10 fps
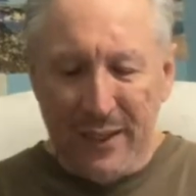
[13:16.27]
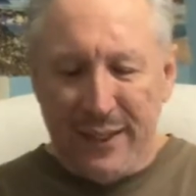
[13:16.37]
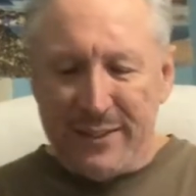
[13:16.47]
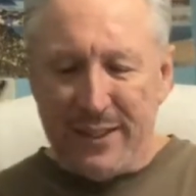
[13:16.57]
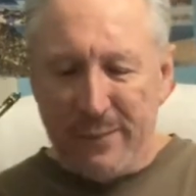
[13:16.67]

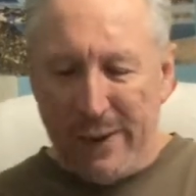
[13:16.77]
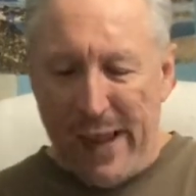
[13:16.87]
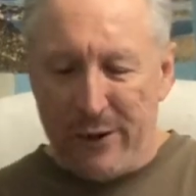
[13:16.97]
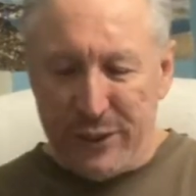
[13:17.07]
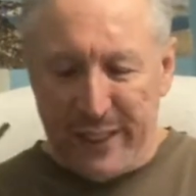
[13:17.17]

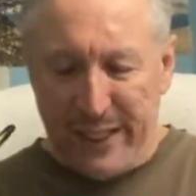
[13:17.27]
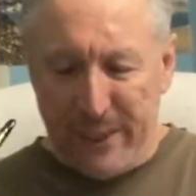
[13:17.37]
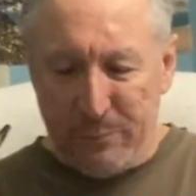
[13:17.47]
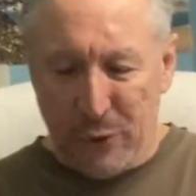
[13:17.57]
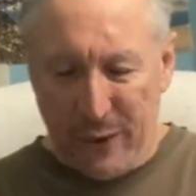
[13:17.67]
Somehow she
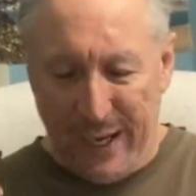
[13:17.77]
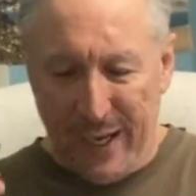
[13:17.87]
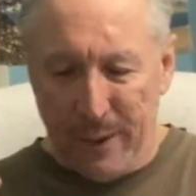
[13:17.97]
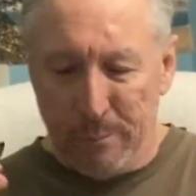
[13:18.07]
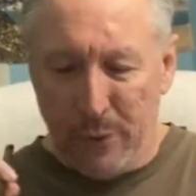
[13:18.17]
kept her
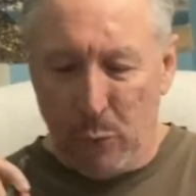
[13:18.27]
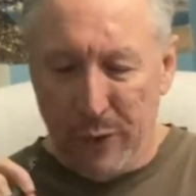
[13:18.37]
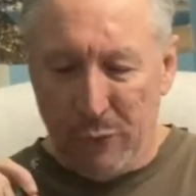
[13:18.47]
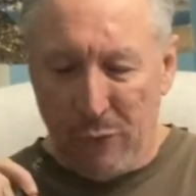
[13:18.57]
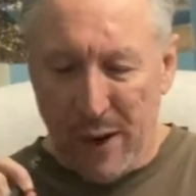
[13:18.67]
head, but
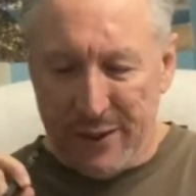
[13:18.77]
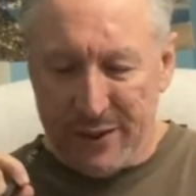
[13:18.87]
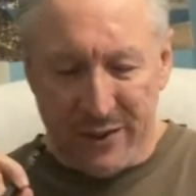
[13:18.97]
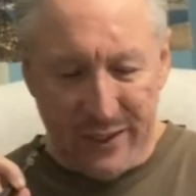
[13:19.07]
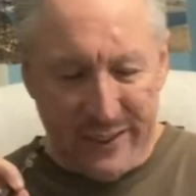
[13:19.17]
when
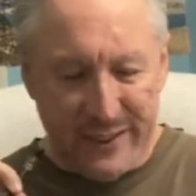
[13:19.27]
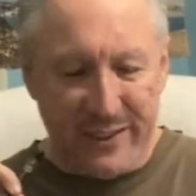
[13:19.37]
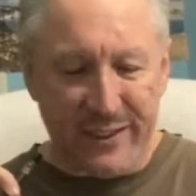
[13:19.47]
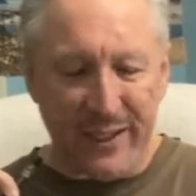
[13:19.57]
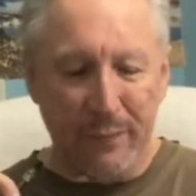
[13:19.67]
Rhonda's
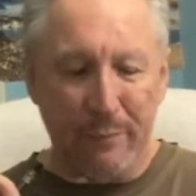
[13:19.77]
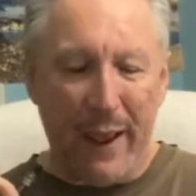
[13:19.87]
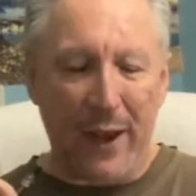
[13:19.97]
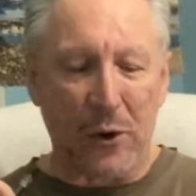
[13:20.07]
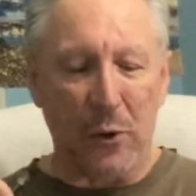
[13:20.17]
lids slid
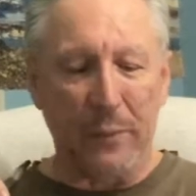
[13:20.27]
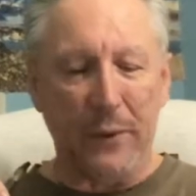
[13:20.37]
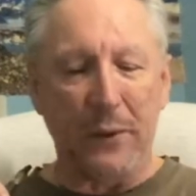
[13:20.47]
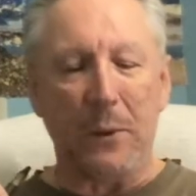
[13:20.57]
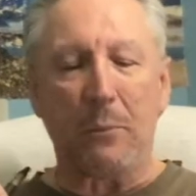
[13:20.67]
back
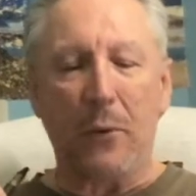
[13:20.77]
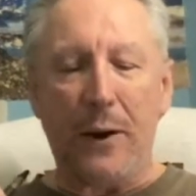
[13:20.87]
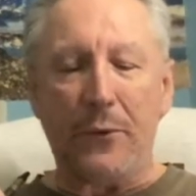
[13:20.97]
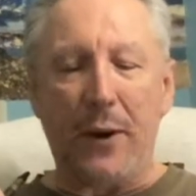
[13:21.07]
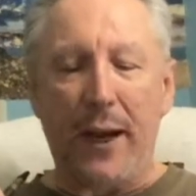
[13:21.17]
open, her
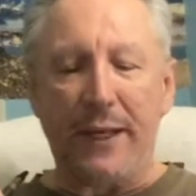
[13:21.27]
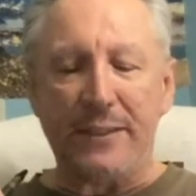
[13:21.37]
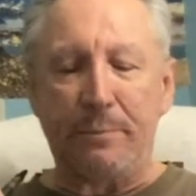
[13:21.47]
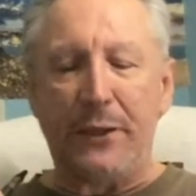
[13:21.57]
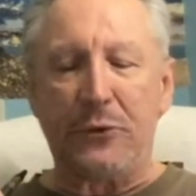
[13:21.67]
brown
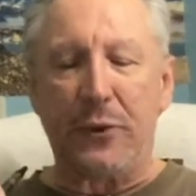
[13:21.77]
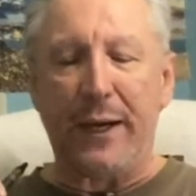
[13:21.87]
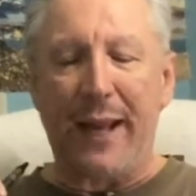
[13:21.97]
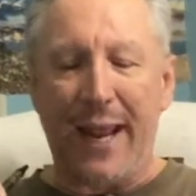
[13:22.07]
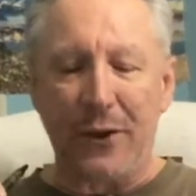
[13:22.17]
eyes
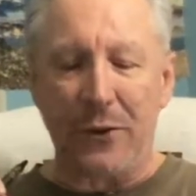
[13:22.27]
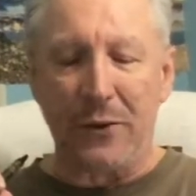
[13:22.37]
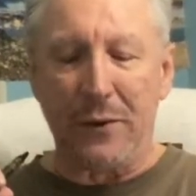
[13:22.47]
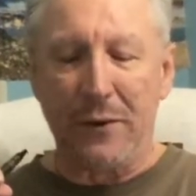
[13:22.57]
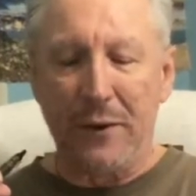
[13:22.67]
betrayed
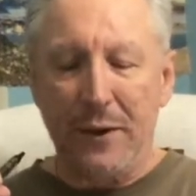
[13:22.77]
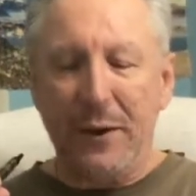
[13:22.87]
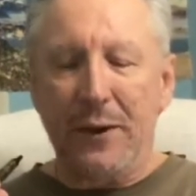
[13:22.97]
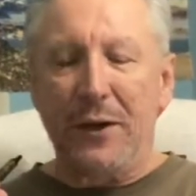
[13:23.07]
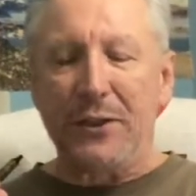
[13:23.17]
anger.
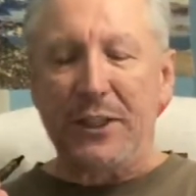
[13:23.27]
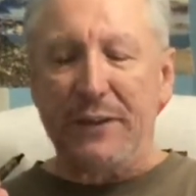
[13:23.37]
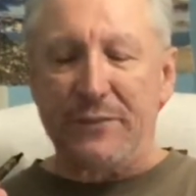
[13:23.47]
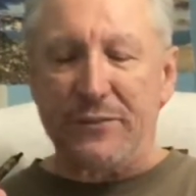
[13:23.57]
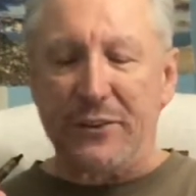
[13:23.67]
Her
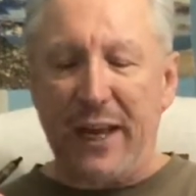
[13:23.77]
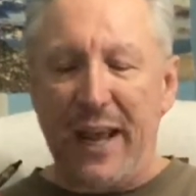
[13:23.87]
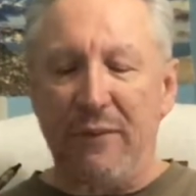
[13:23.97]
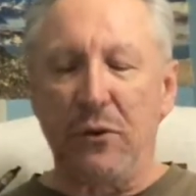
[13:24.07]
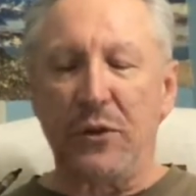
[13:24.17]
chief of
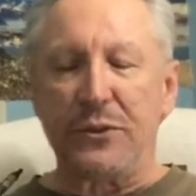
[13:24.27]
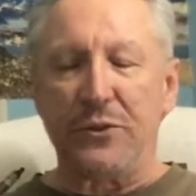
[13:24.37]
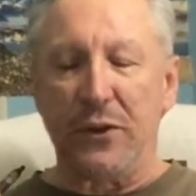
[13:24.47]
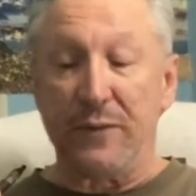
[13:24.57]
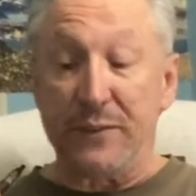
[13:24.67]
staff looked
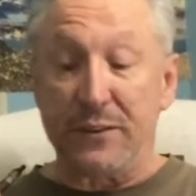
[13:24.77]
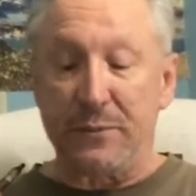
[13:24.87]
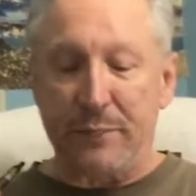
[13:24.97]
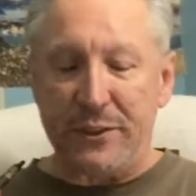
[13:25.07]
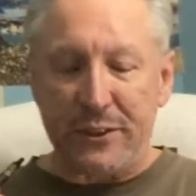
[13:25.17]
nervous,
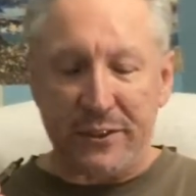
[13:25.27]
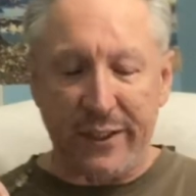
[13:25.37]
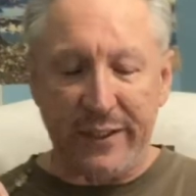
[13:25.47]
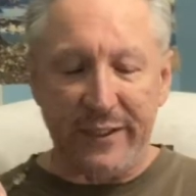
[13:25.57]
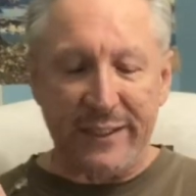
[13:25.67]
but she
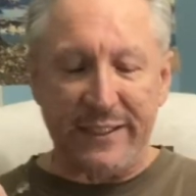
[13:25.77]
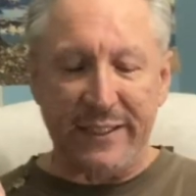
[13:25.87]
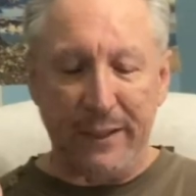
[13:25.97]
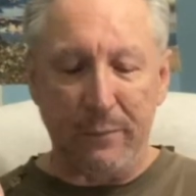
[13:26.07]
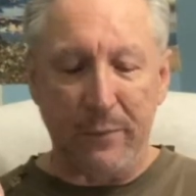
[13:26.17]
suddenly
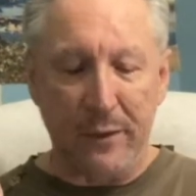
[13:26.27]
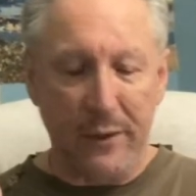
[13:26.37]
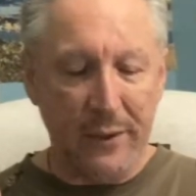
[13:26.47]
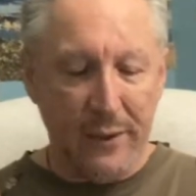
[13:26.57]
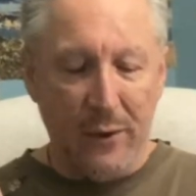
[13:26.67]
seemed
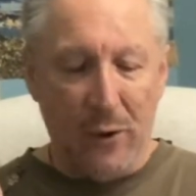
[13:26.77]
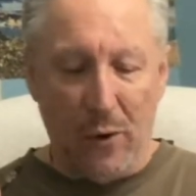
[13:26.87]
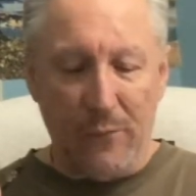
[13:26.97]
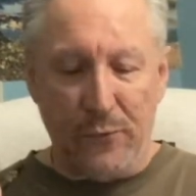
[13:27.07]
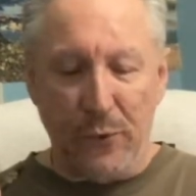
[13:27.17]

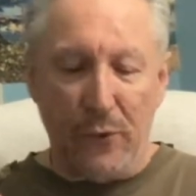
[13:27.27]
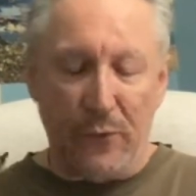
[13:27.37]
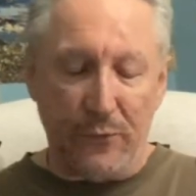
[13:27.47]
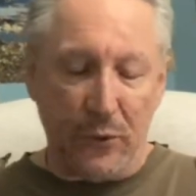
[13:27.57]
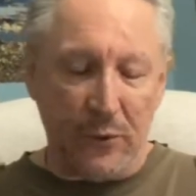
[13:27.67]
hopeful
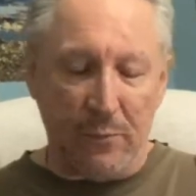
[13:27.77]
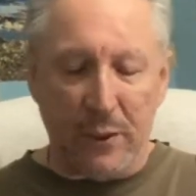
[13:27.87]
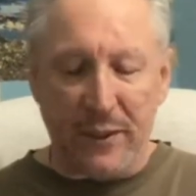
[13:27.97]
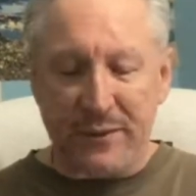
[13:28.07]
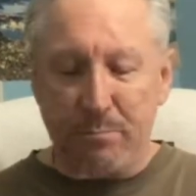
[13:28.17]
over a
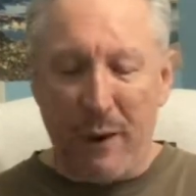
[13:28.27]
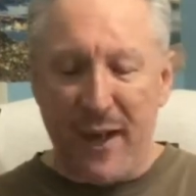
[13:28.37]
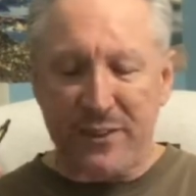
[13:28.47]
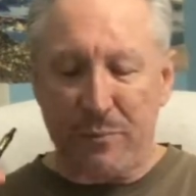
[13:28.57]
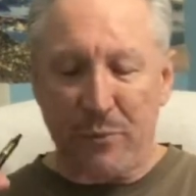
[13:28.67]

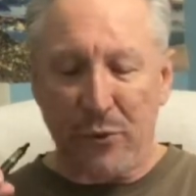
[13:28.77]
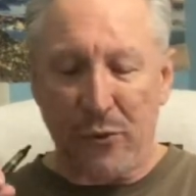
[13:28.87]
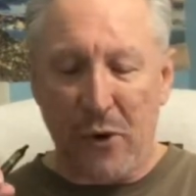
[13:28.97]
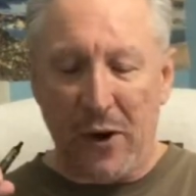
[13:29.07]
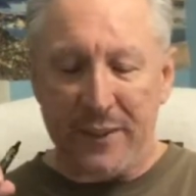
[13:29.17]
possible
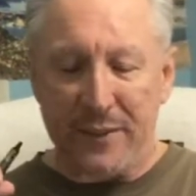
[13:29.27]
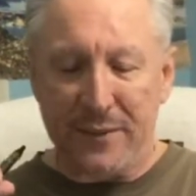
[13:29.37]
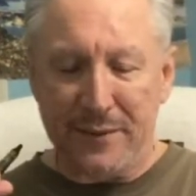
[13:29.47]
thought.